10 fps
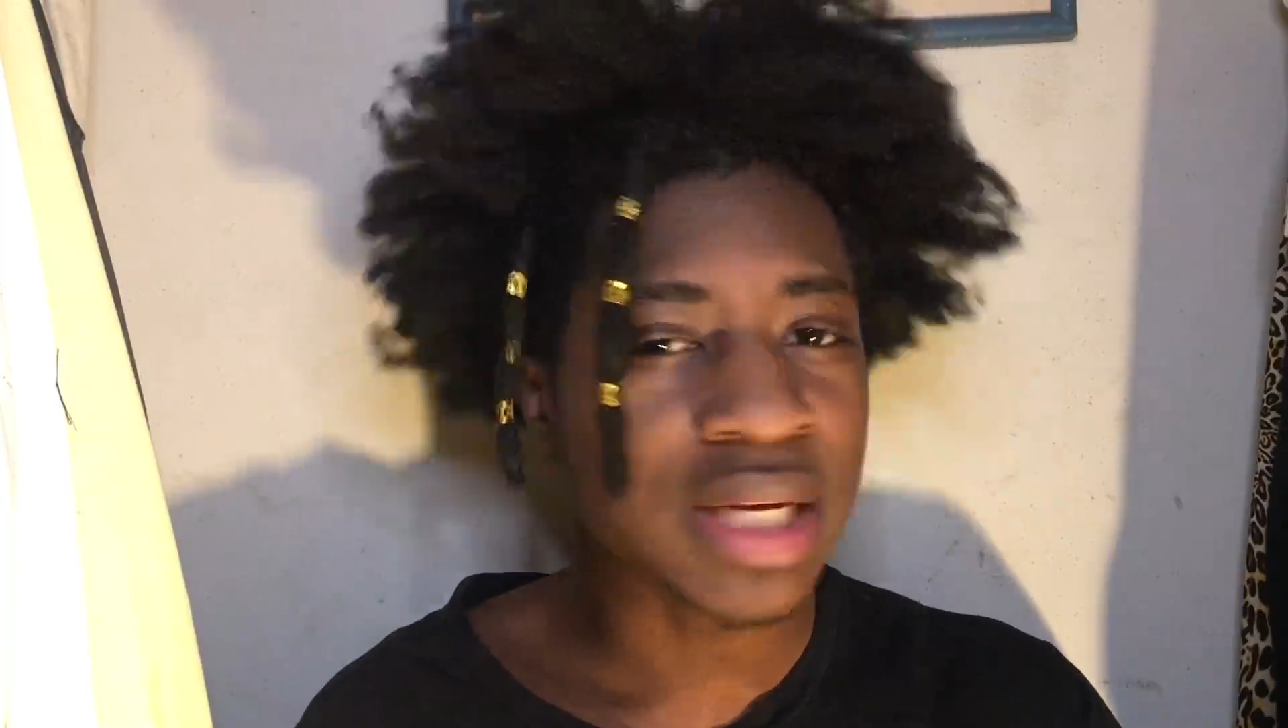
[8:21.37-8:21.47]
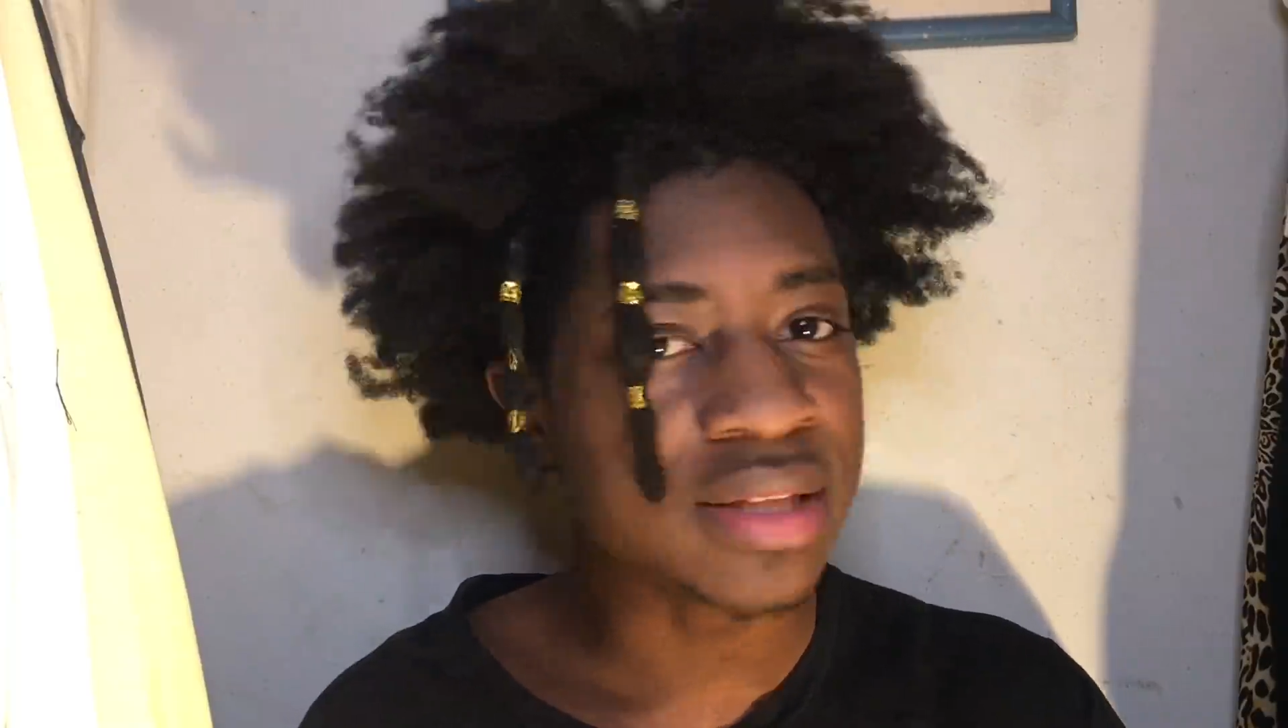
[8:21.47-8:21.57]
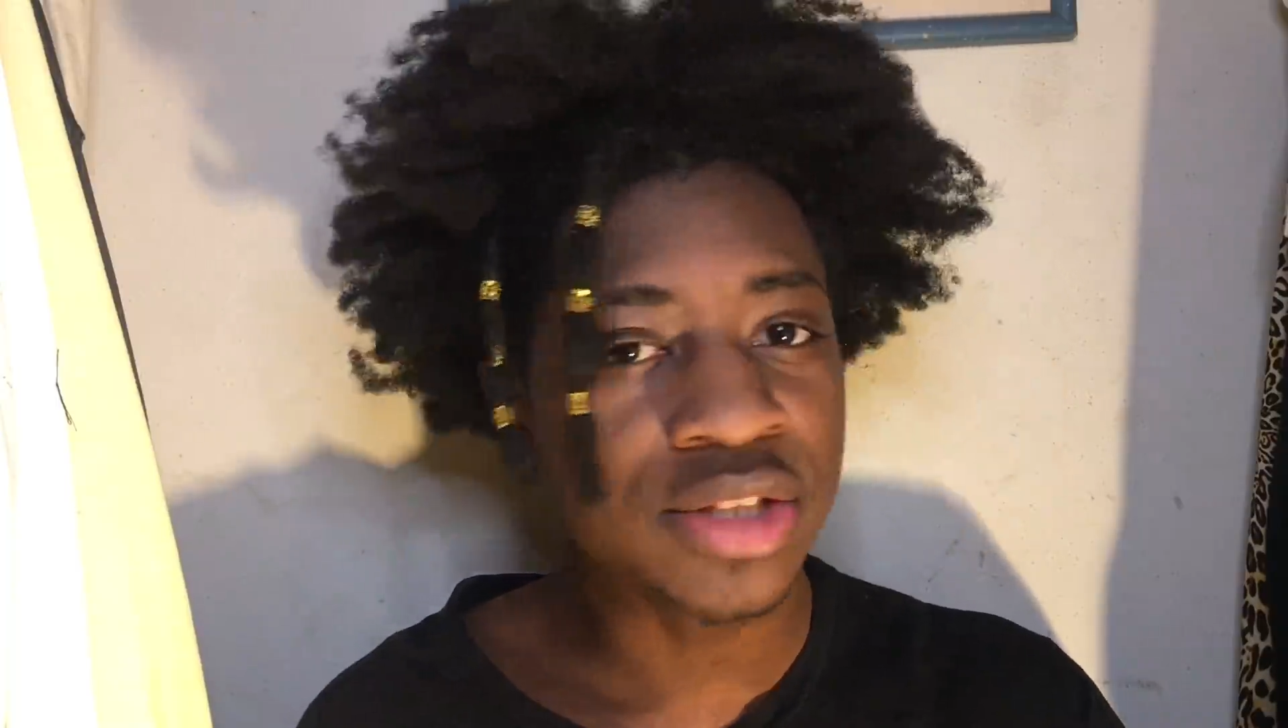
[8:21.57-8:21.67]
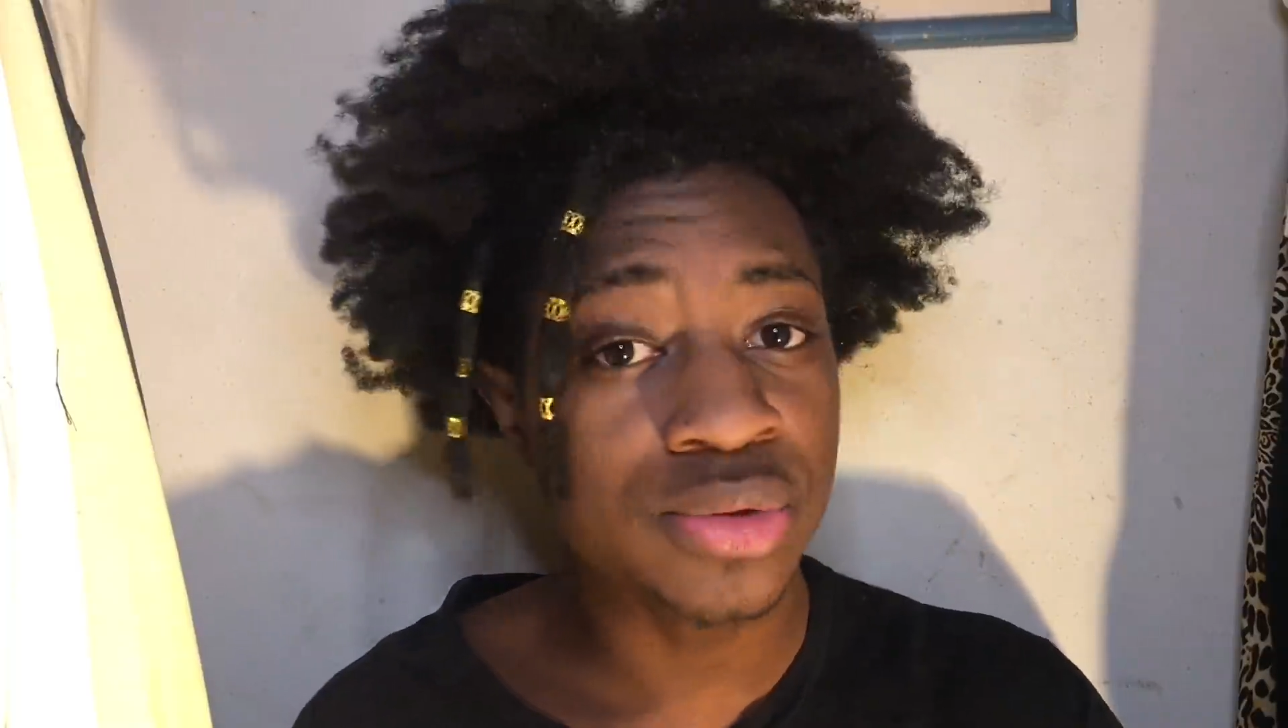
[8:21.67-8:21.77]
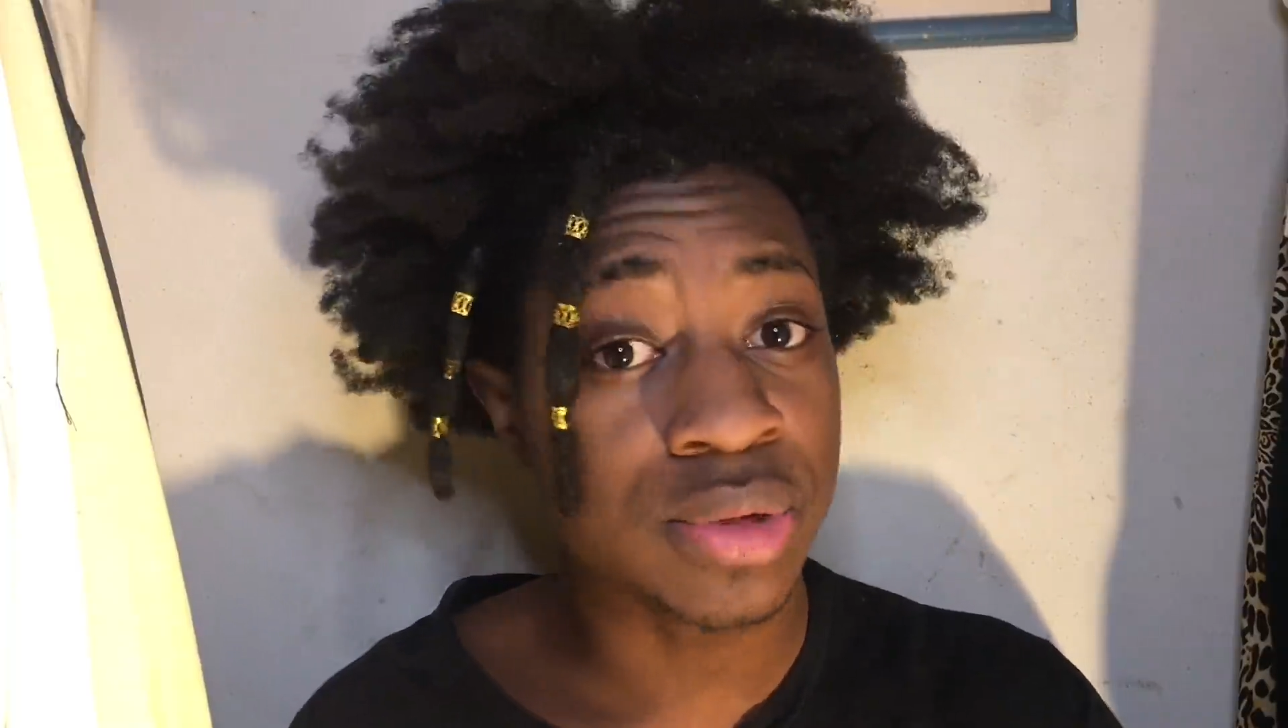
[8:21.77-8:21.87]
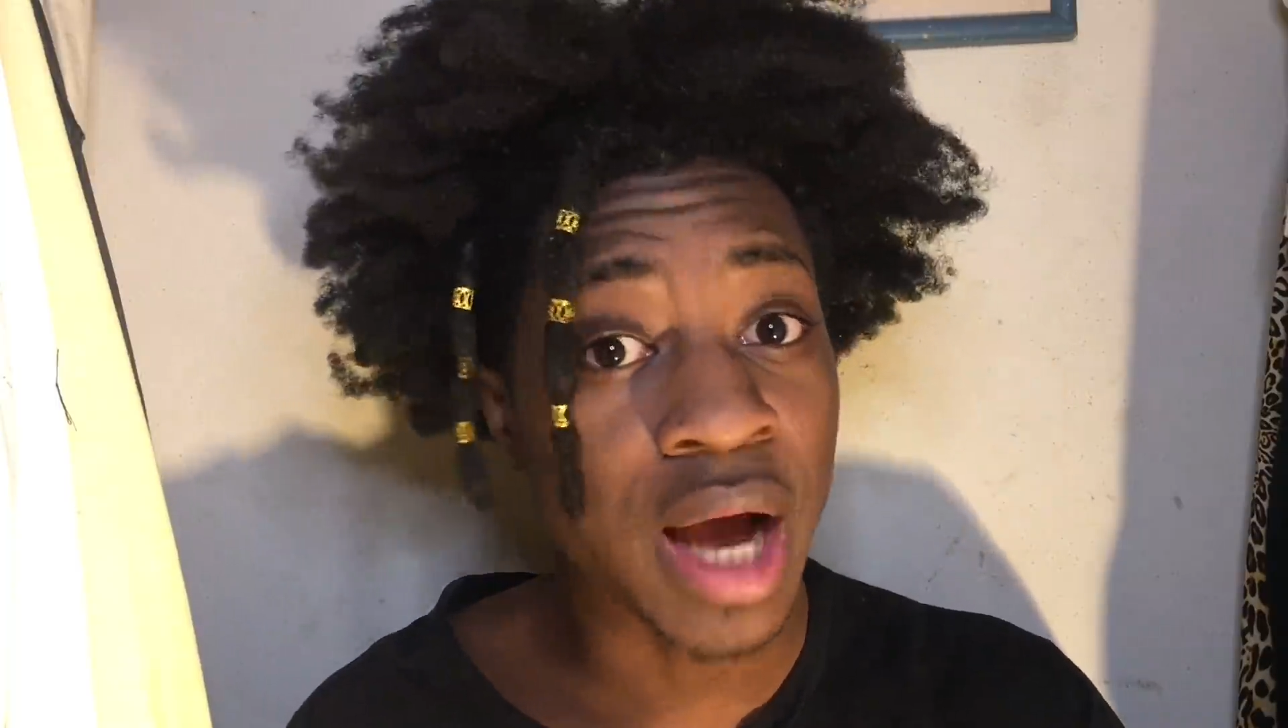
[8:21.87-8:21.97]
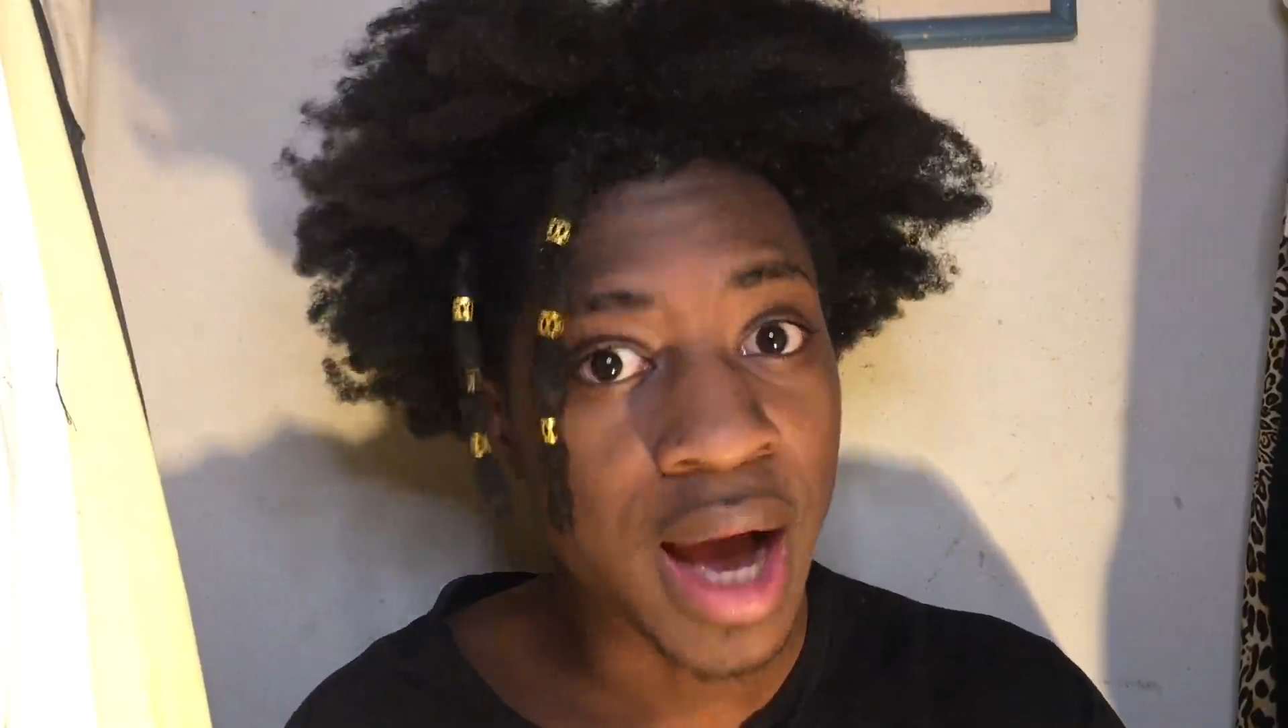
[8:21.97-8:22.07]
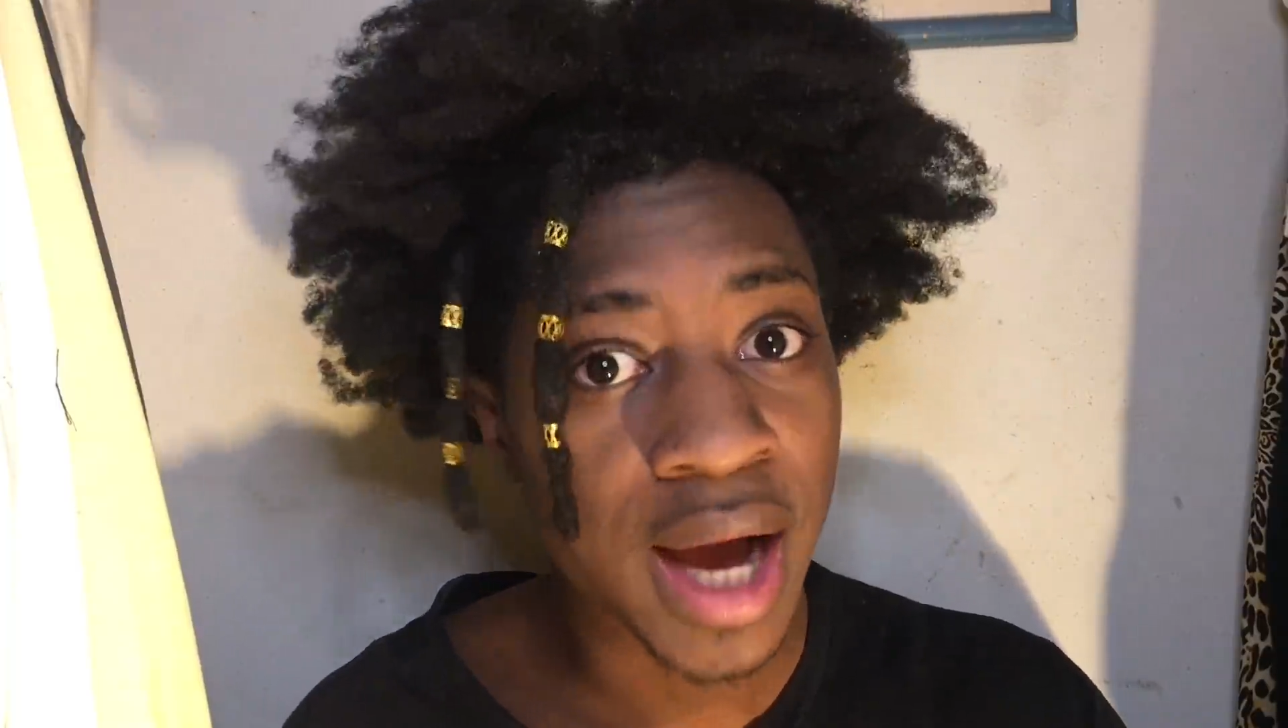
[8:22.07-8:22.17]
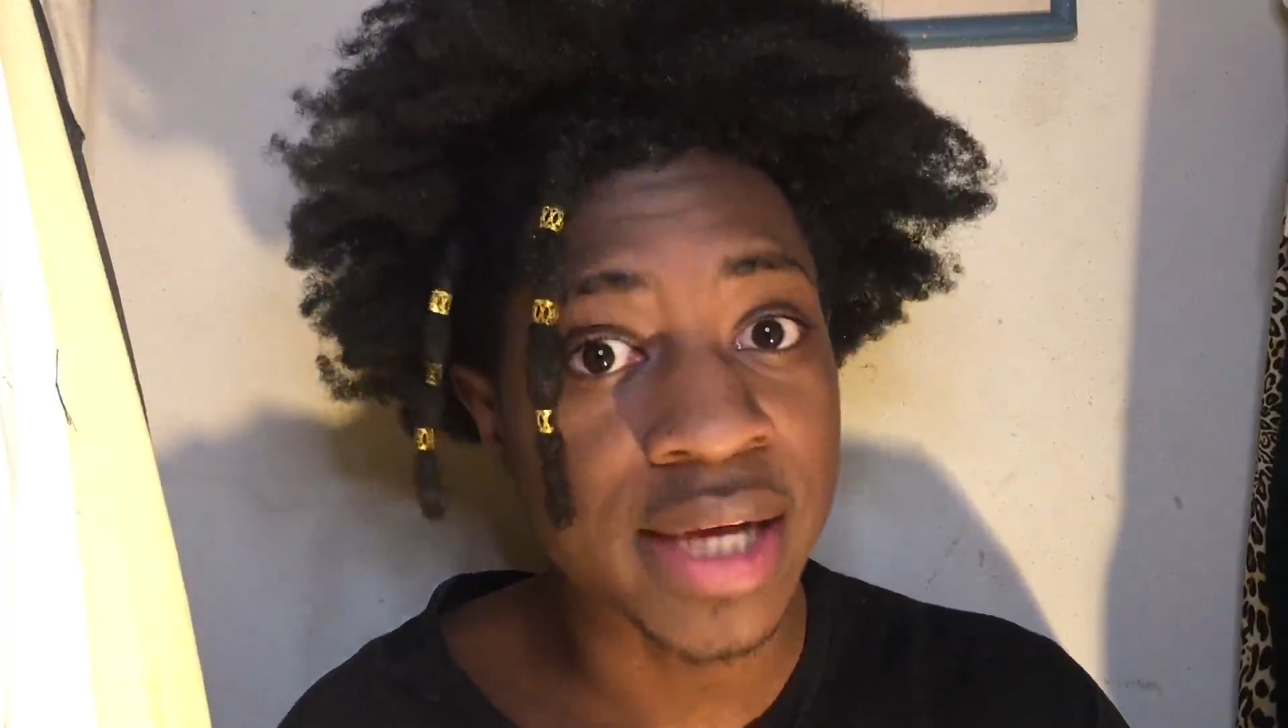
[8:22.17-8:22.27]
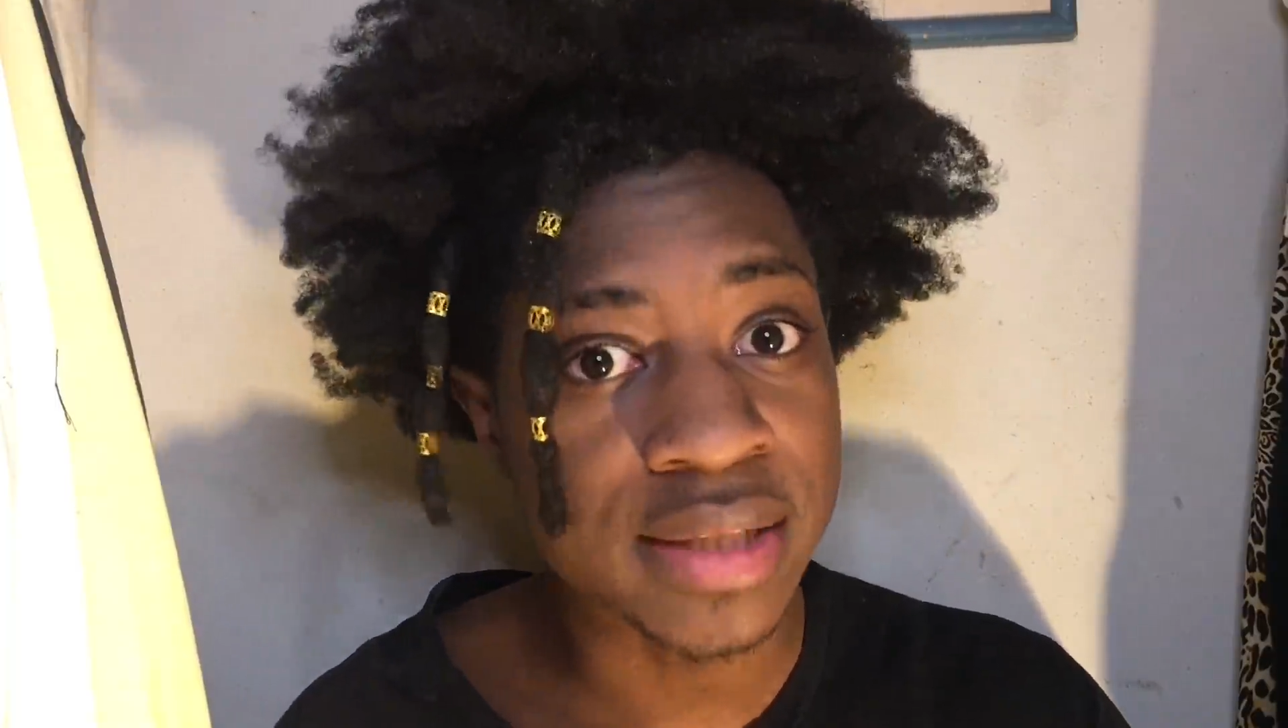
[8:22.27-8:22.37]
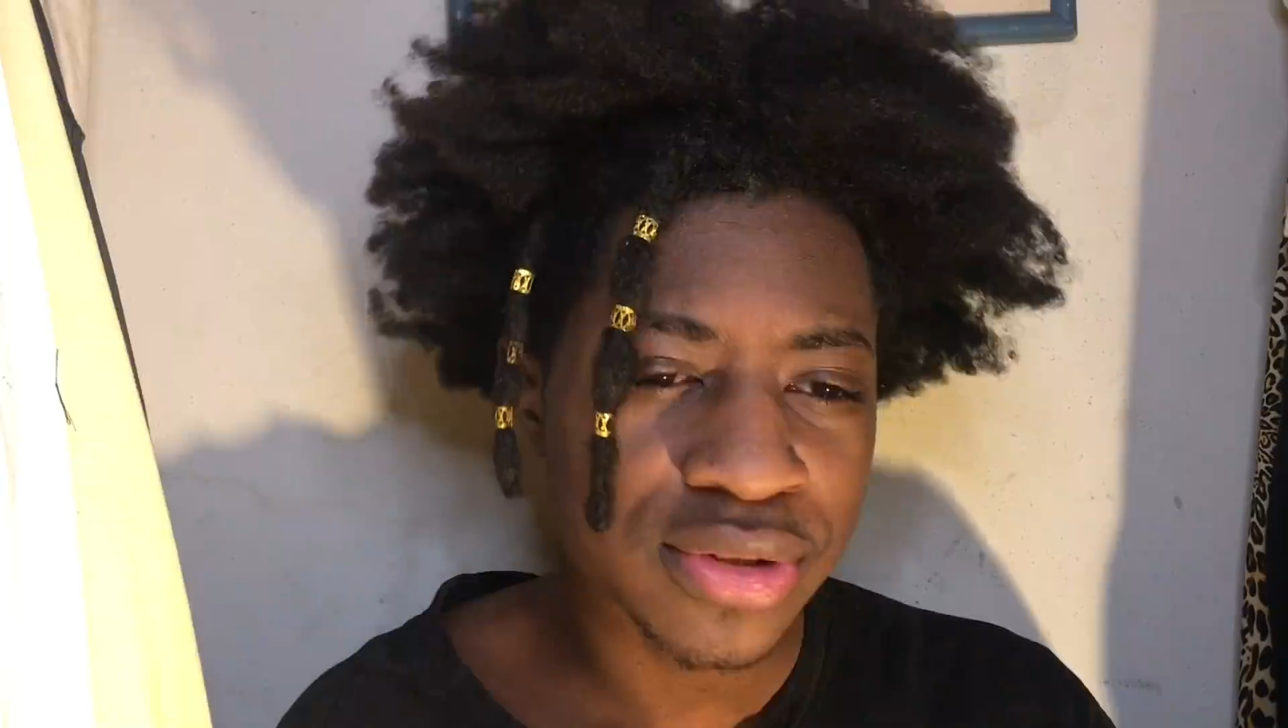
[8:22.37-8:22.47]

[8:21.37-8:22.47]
that this was odd.